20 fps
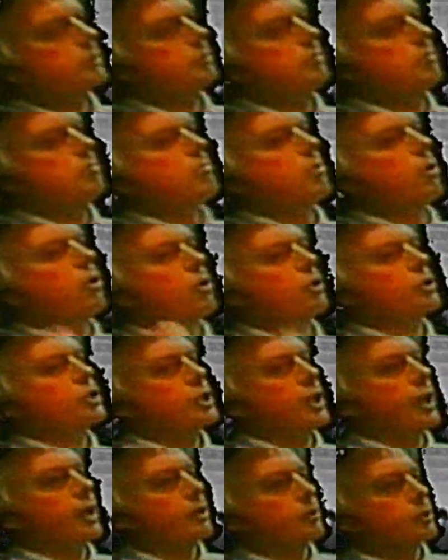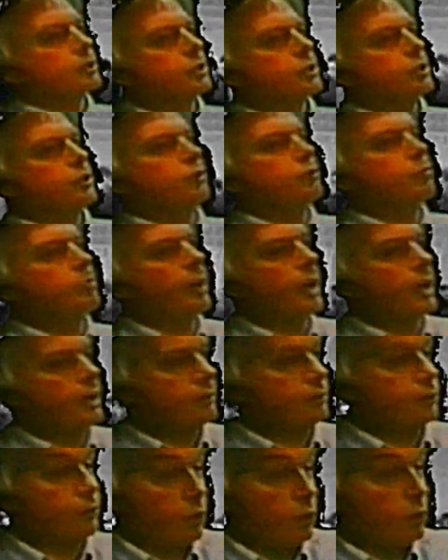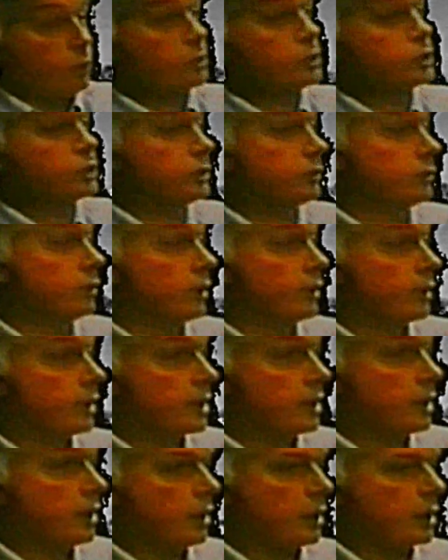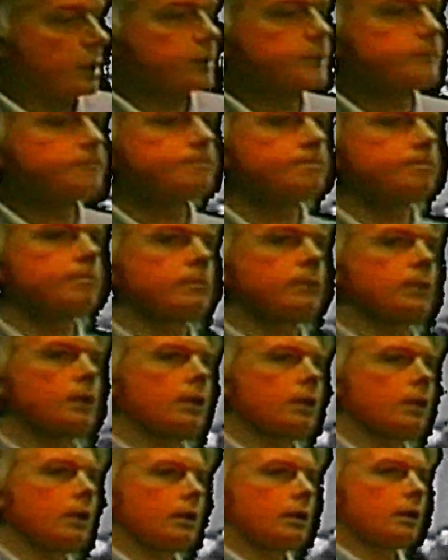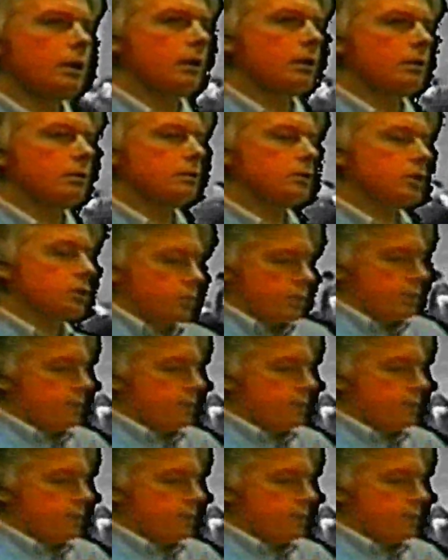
more channels than you've paid for once you've got the card, you would